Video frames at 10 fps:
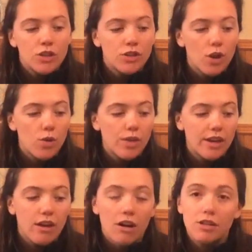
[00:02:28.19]
So
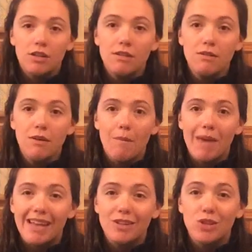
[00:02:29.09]
there are two
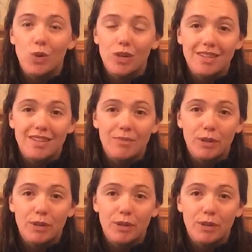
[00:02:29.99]
main sources of